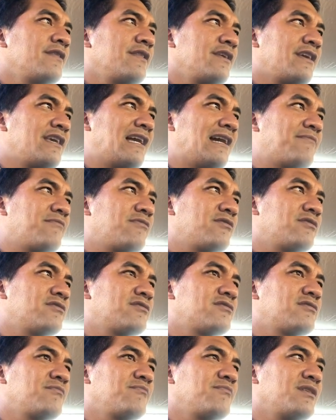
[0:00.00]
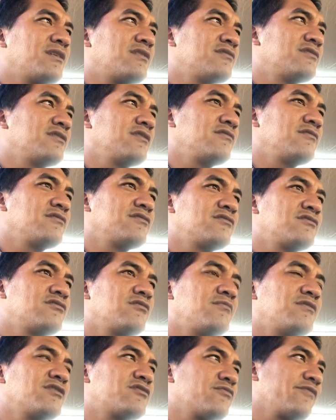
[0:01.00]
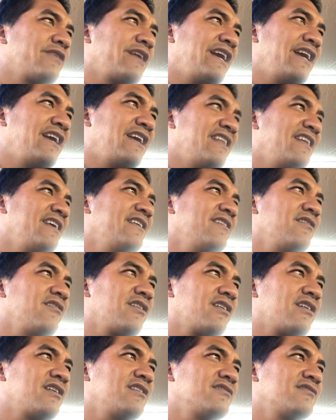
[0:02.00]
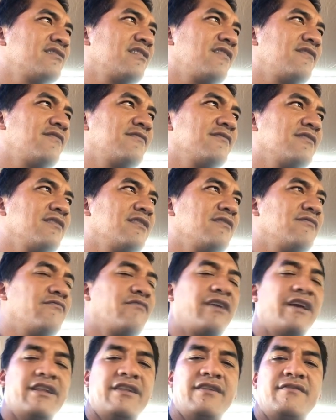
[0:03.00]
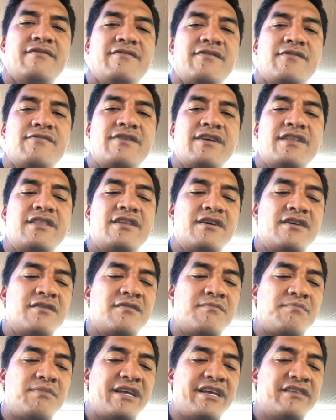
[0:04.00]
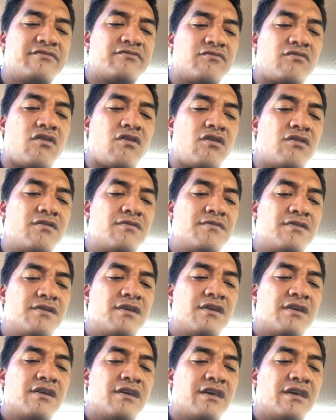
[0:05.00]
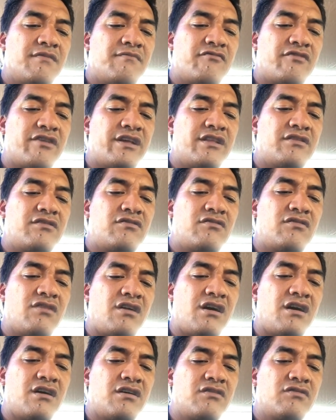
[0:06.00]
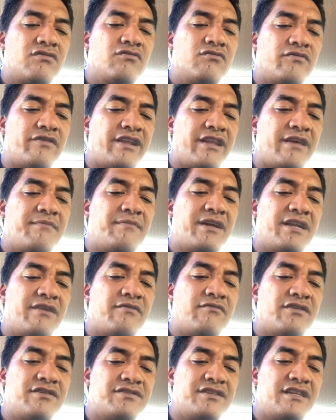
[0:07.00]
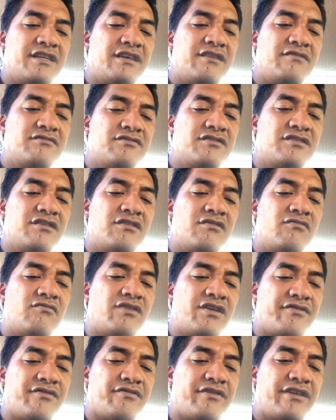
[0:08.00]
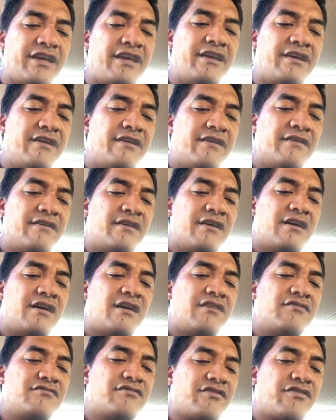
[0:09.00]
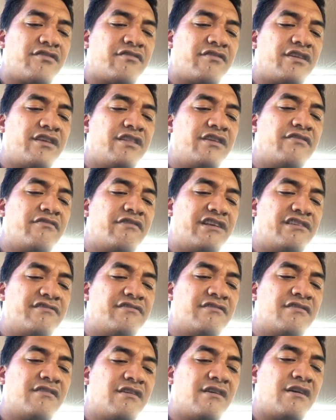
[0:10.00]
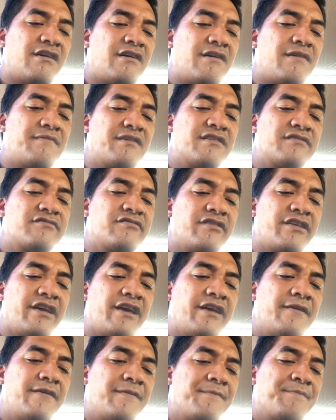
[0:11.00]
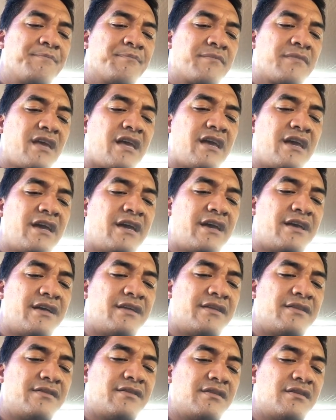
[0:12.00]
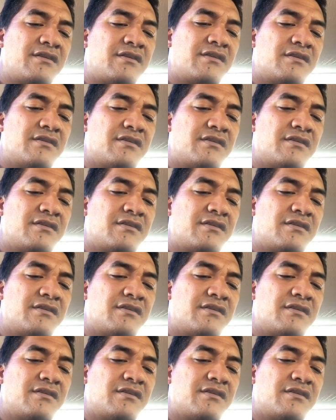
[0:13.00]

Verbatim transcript: the cameras because there was so much rain and all that kind of stuff. It read it read the plates wrong. It read uh, 220, but it wasn't. It was still 130, 130 degrees um, yesterday, and